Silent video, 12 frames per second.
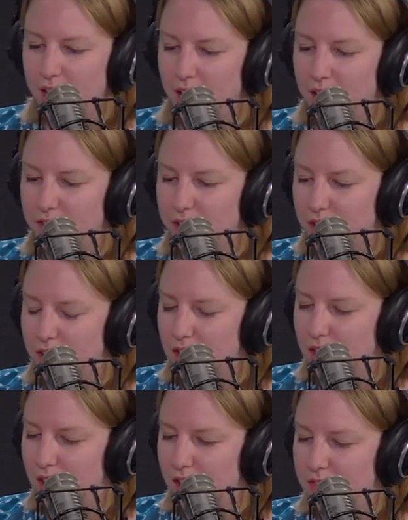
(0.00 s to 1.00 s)
I have
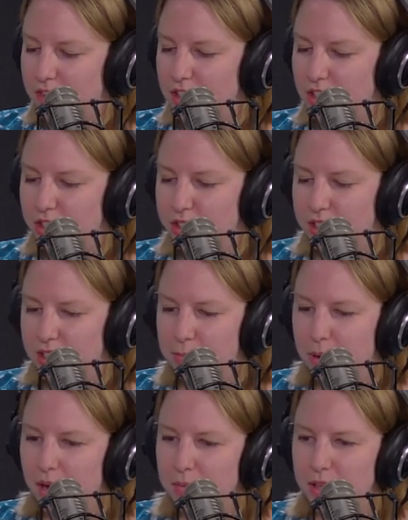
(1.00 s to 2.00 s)
a I have a degree
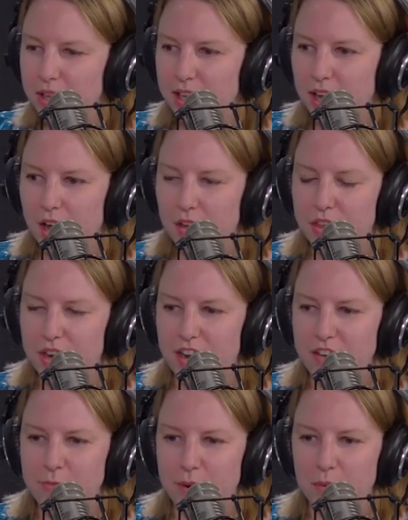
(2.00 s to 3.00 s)
in public health, and
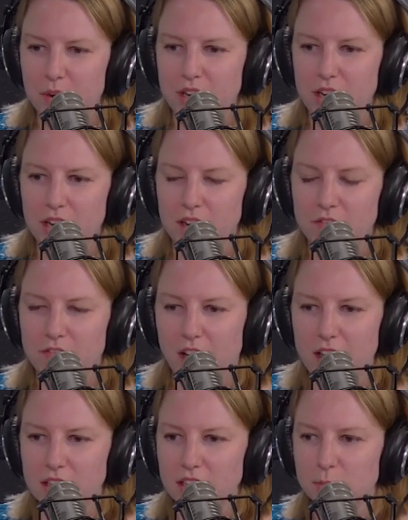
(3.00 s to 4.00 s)
I've been working in
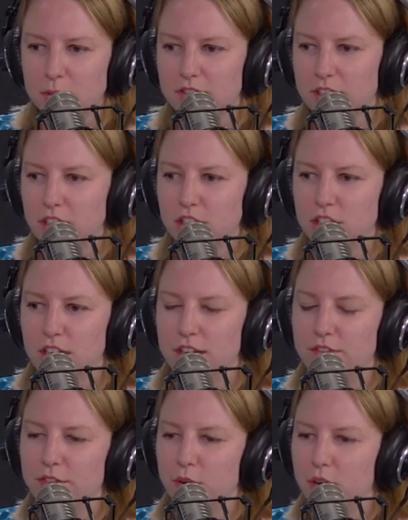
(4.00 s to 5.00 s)
violence
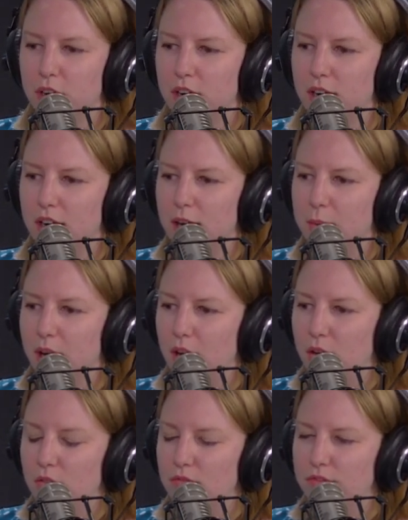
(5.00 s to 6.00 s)
prevention for
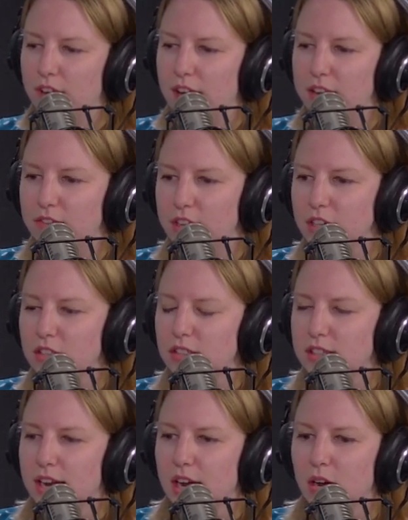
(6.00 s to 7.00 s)
about five
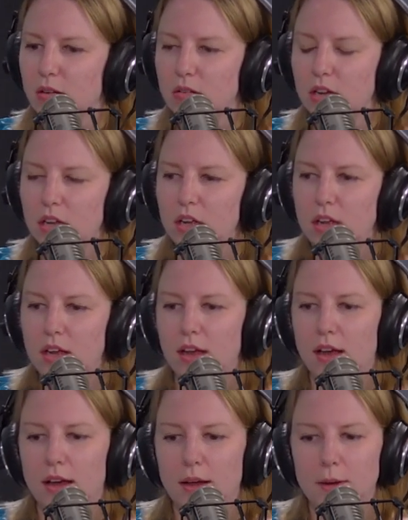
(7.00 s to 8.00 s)
years now.
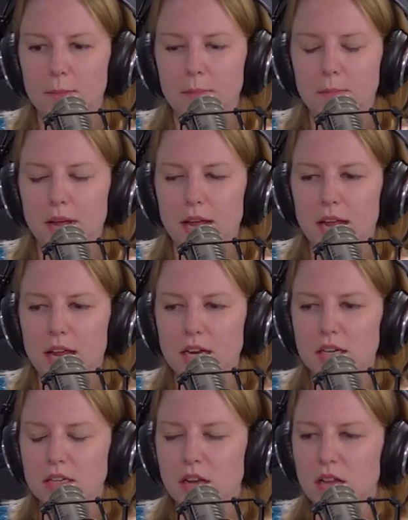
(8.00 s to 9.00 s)
Um,
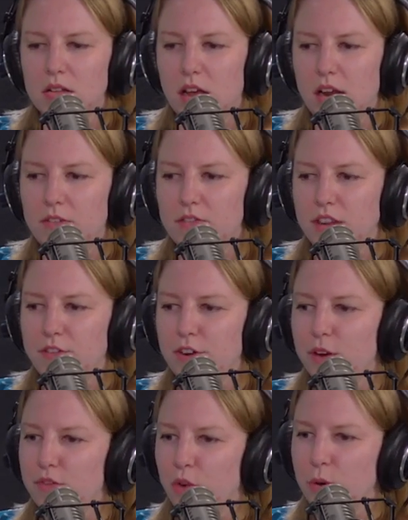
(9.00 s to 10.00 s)
and a lot of
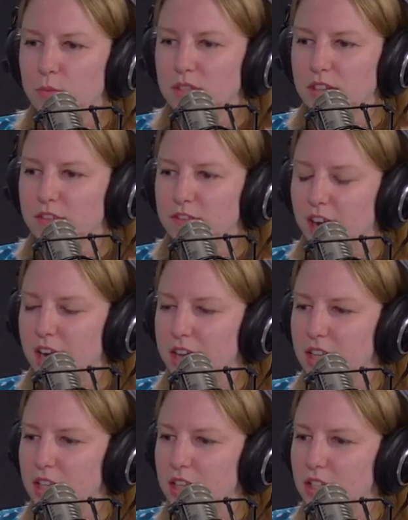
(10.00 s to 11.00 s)
different forms of
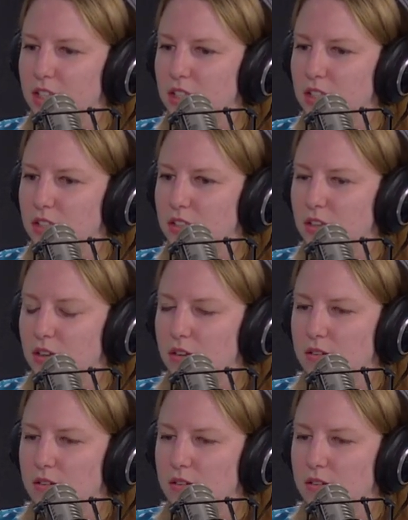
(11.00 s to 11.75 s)
violence